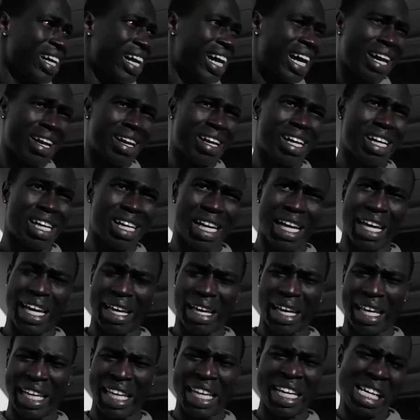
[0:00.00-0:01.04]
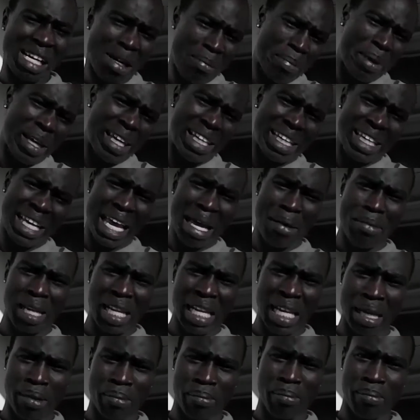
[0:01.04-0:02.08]
Uh, it ended up being an
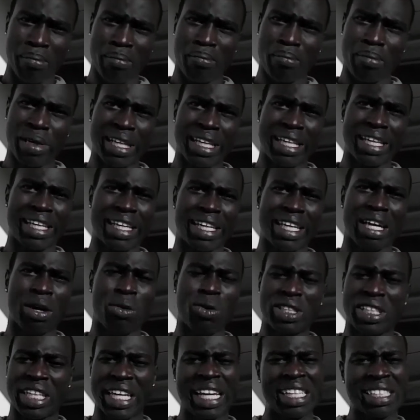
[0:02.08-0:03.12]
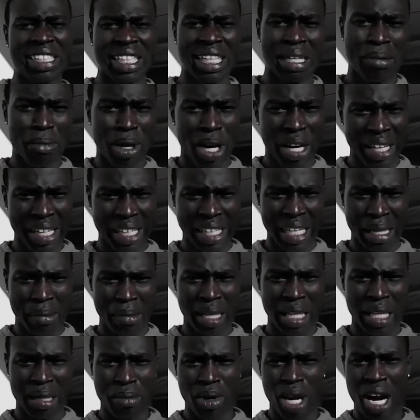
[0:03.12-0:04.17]
MLM it was an internet marketing
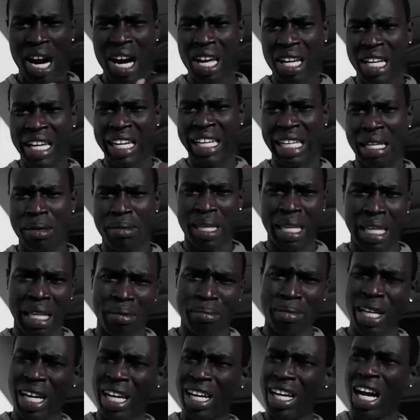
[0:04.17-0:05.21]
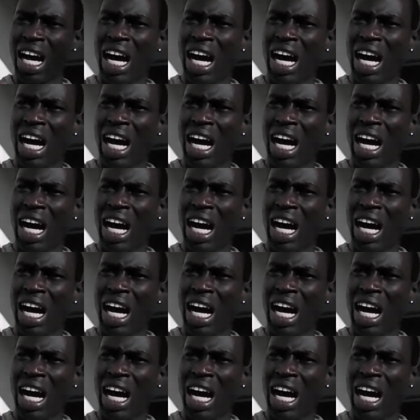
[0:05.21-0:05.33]
MLM, online MLM, not